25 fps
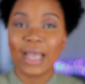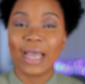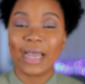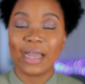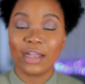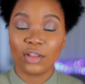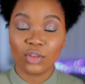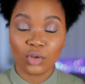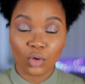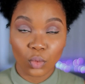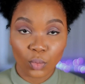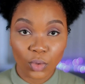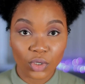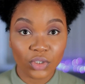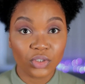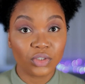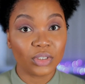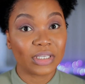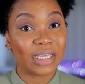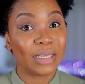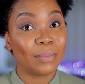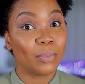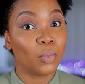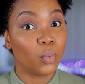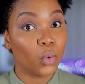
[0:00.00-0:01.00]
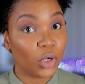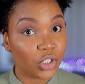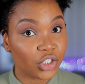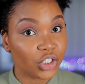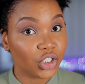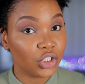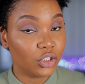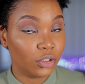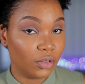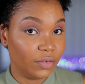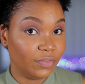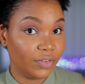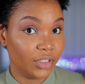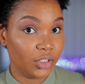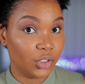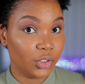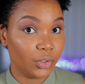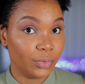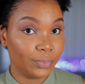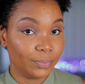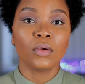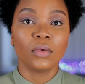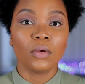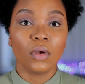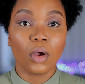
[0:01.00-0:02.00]
and they'll want to keep watching your video.
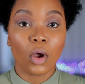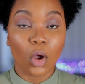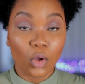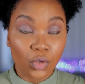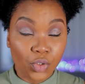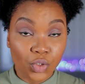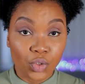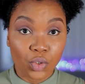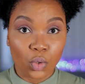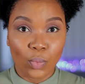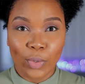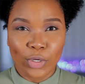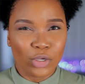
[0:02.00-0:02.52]
Also,